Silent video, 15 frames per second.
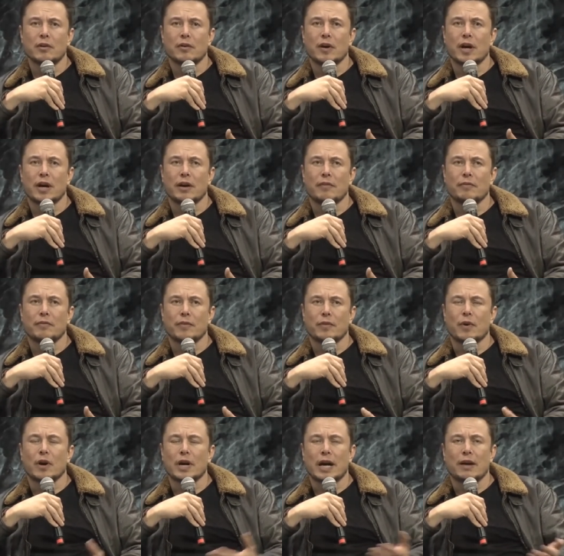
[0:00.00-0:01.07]
um,
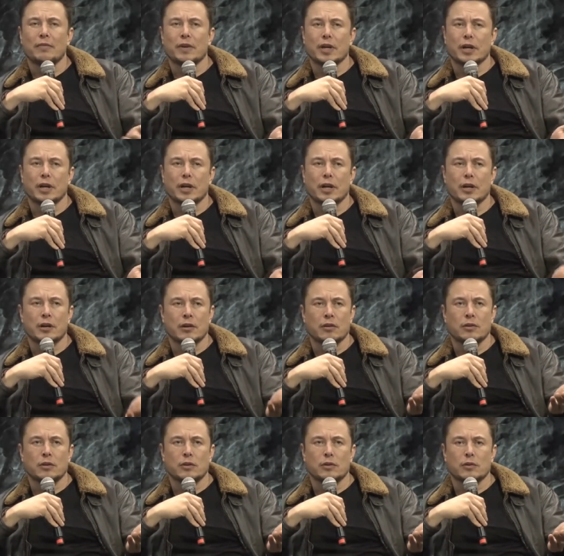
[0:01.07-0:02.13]
wrong happening in,
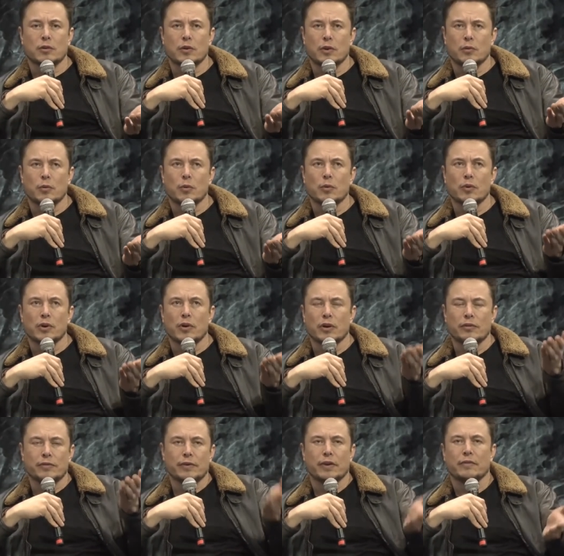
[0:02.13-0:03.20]
in going
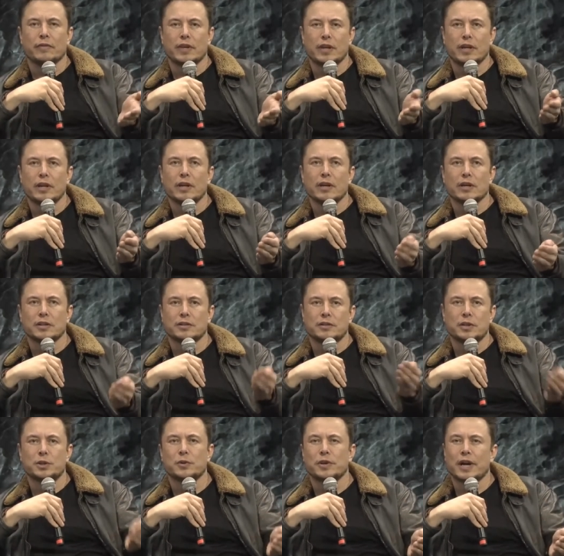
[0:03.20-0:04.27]
from the
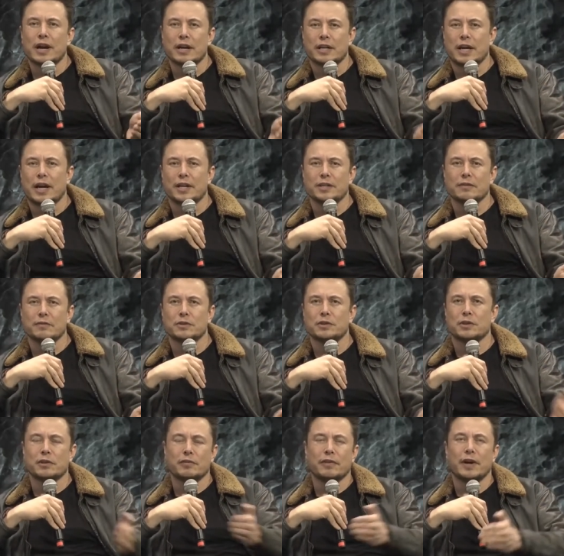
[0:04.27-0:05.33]
constituent at- atoms to
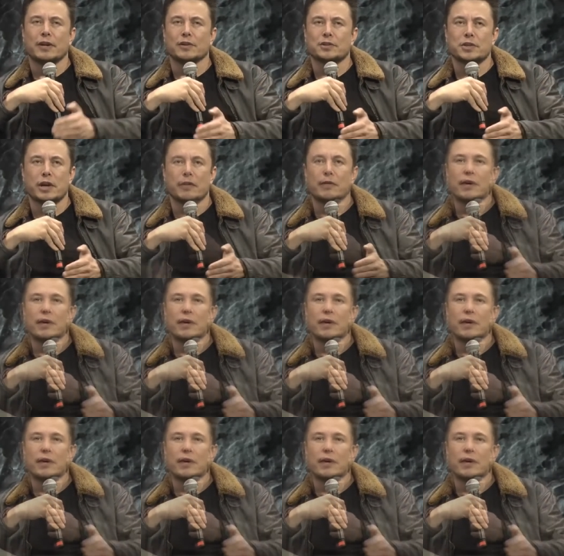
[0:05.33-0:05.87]
the final shape.